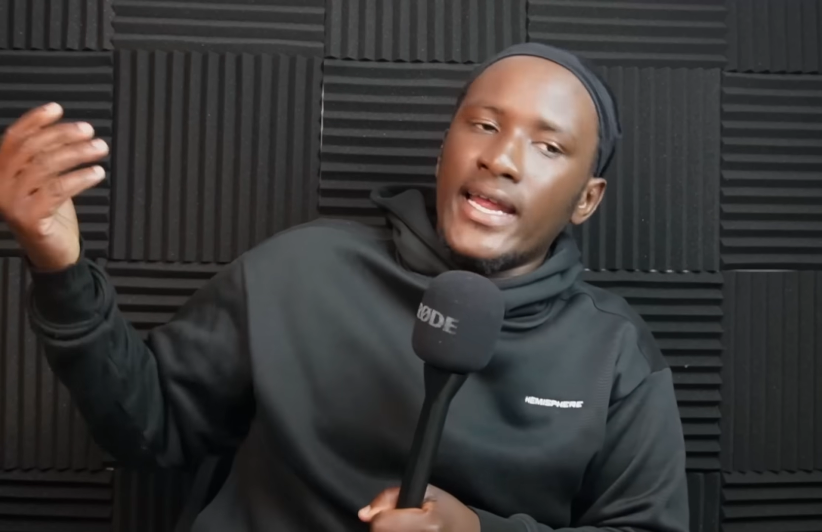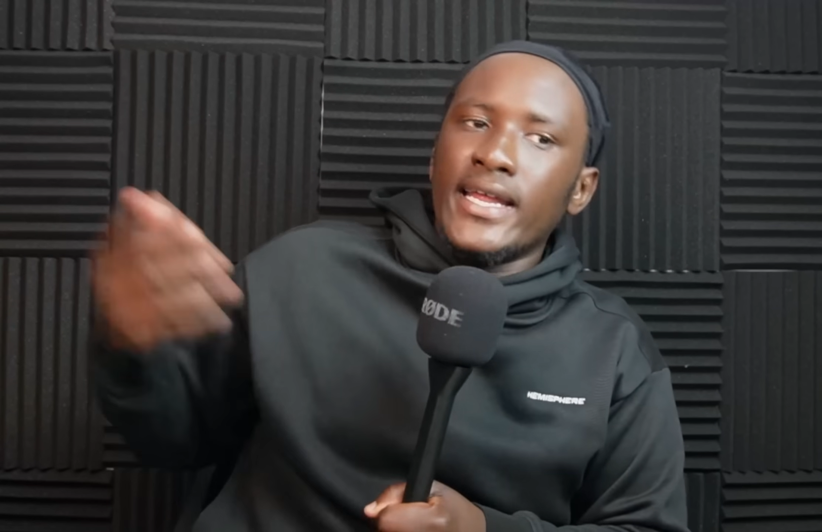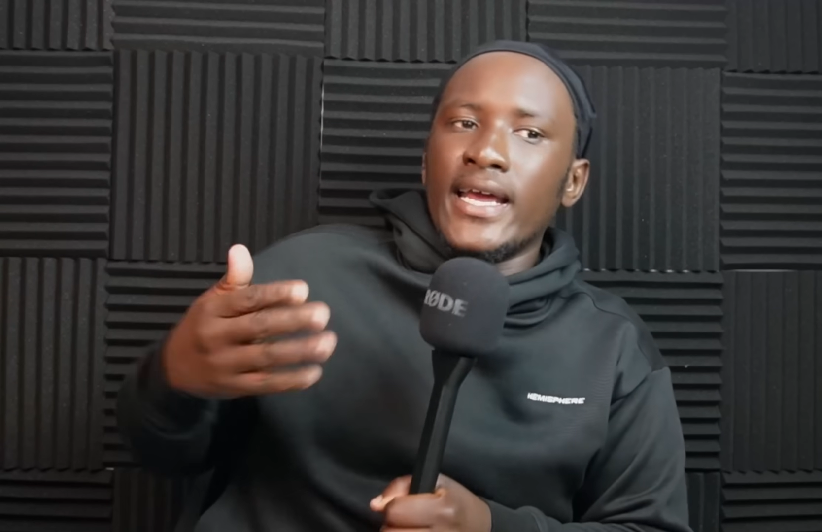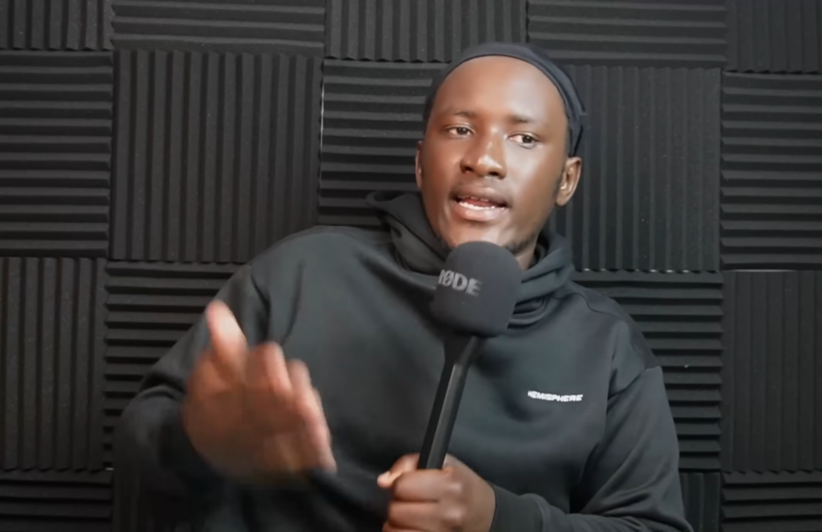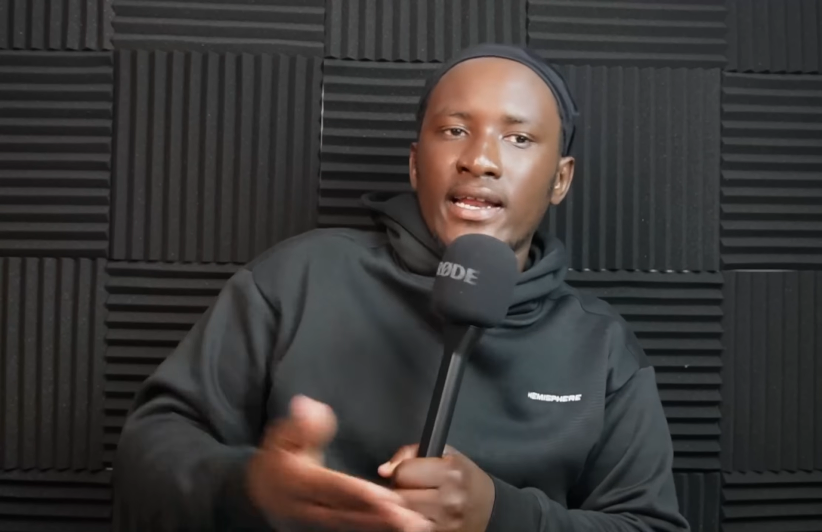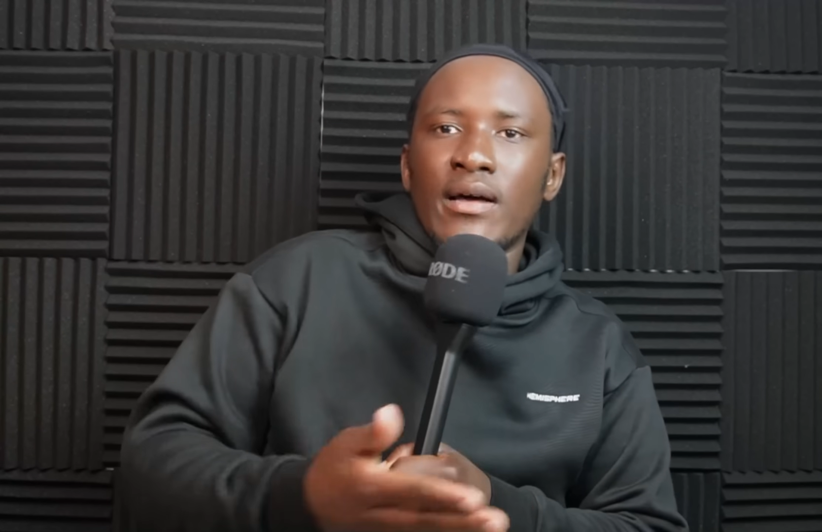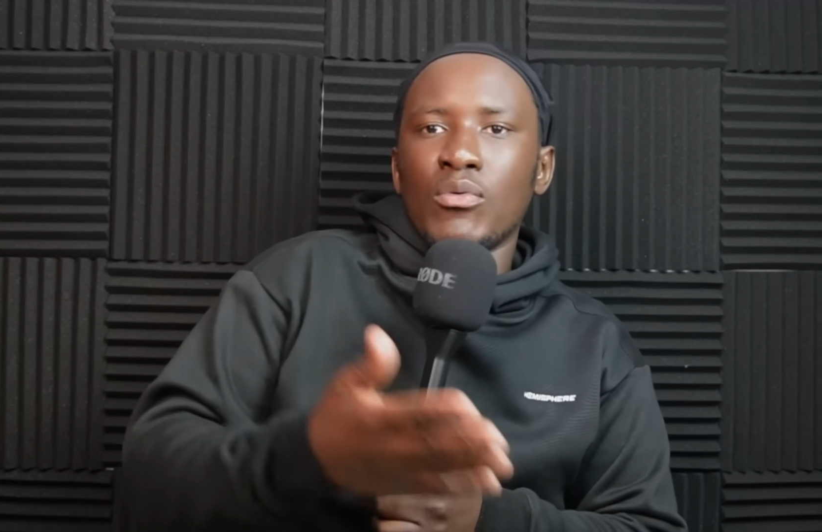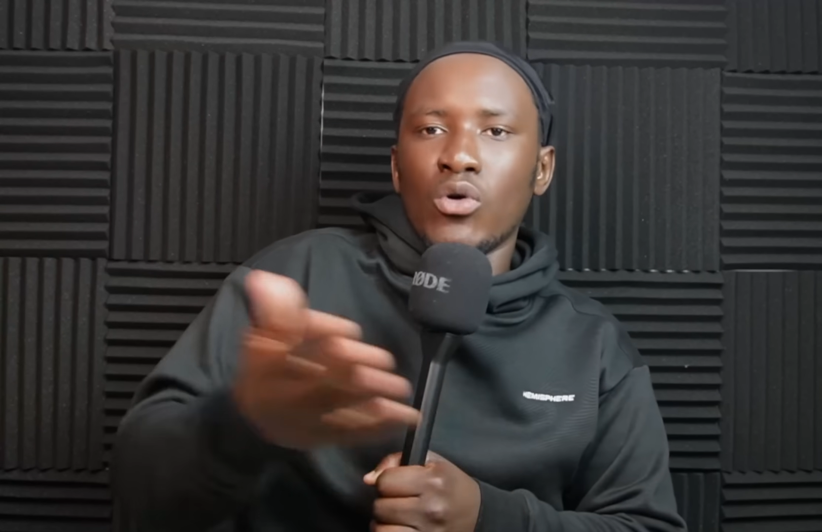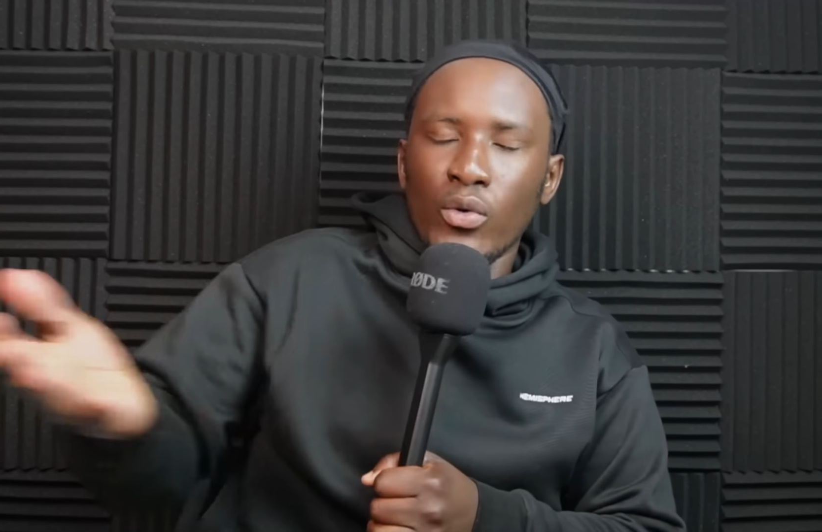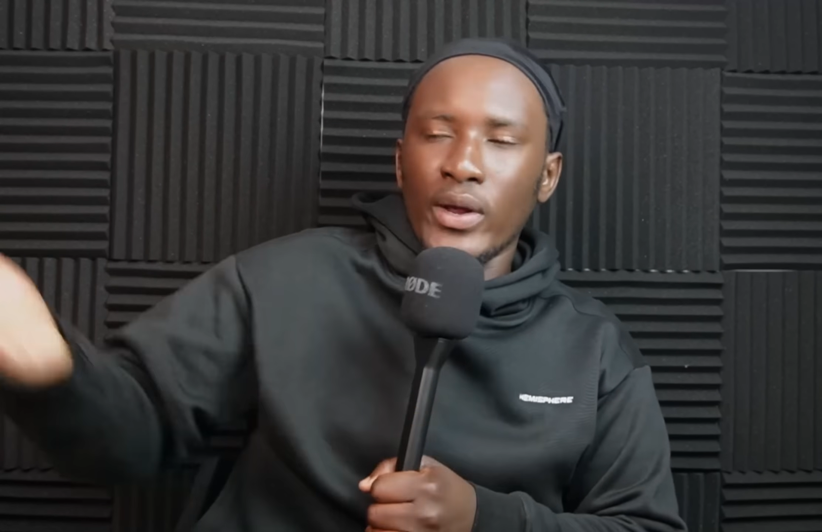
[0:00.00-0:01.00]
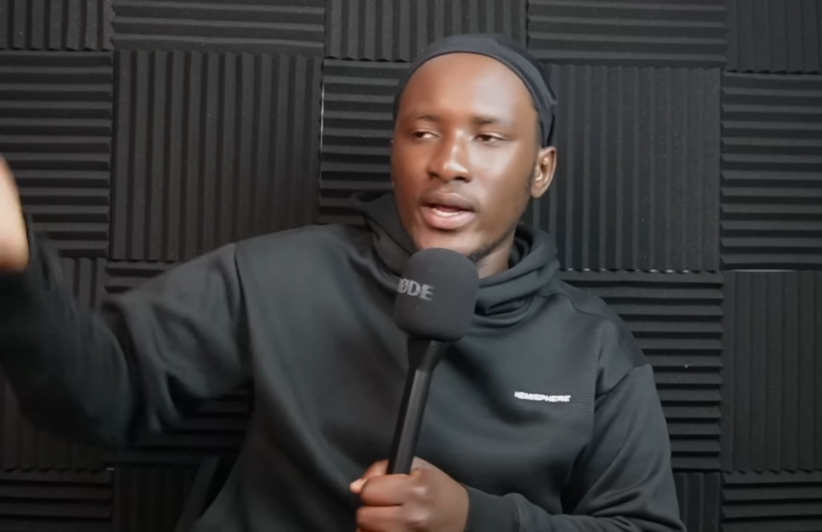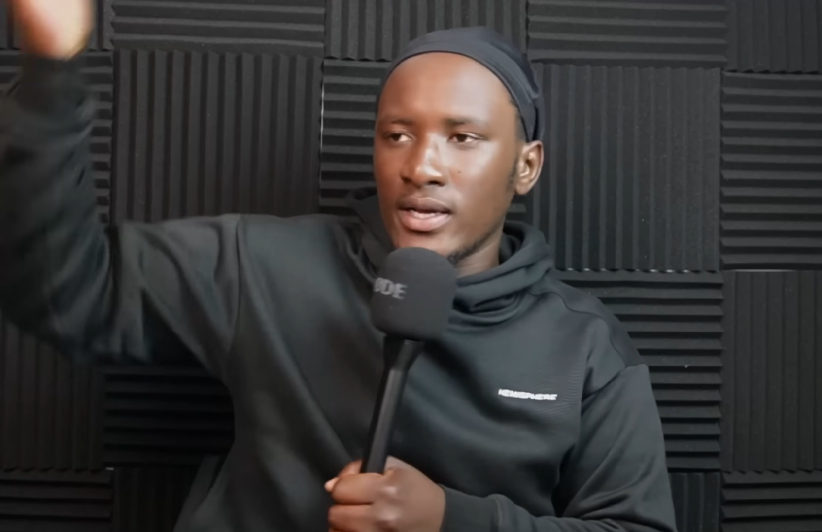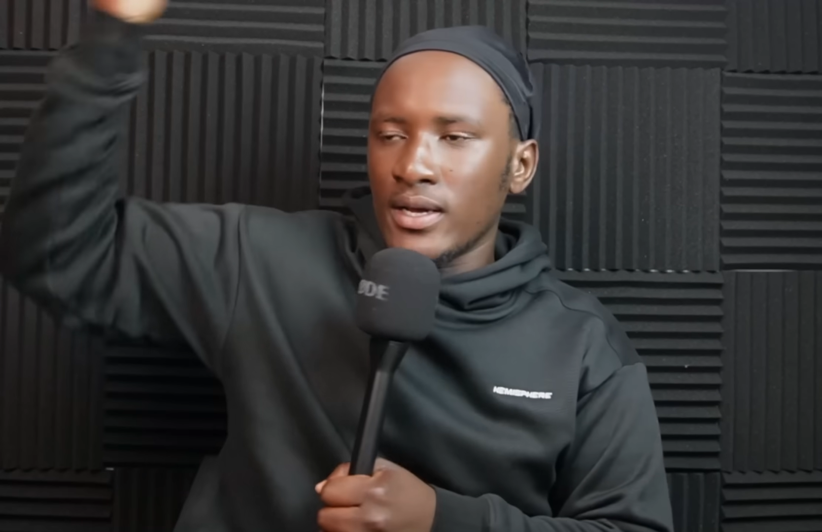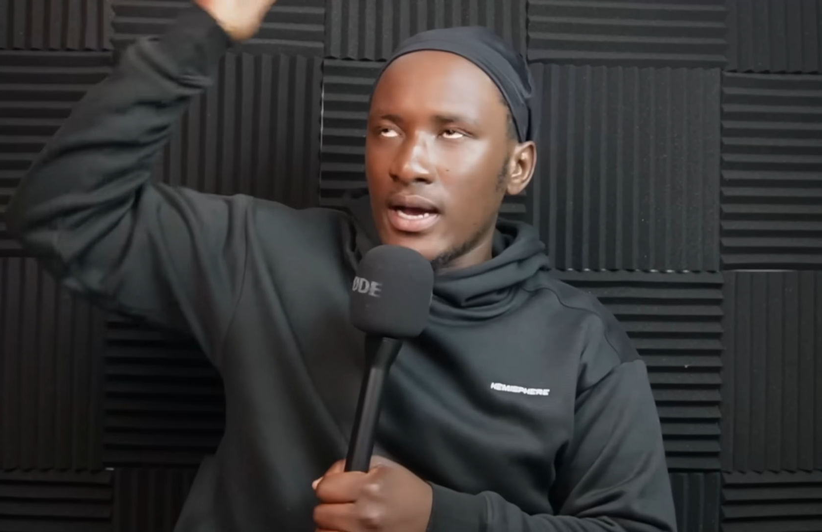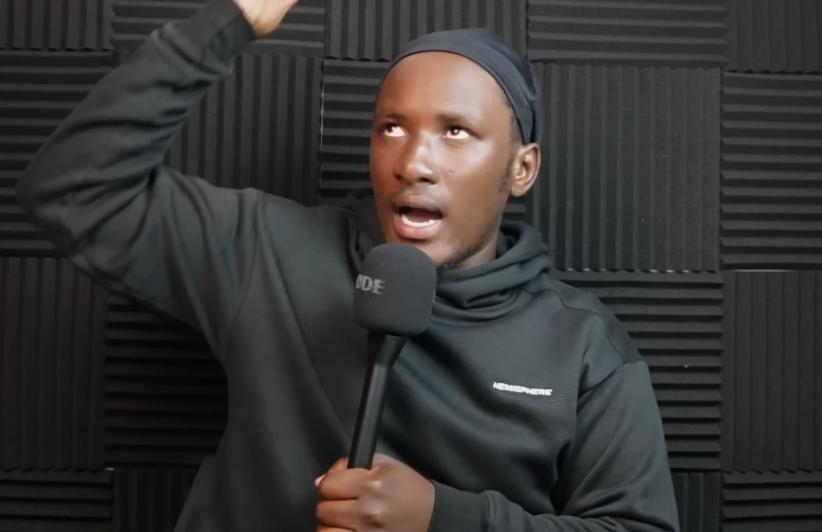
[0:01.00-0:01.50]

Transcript: and he ended up going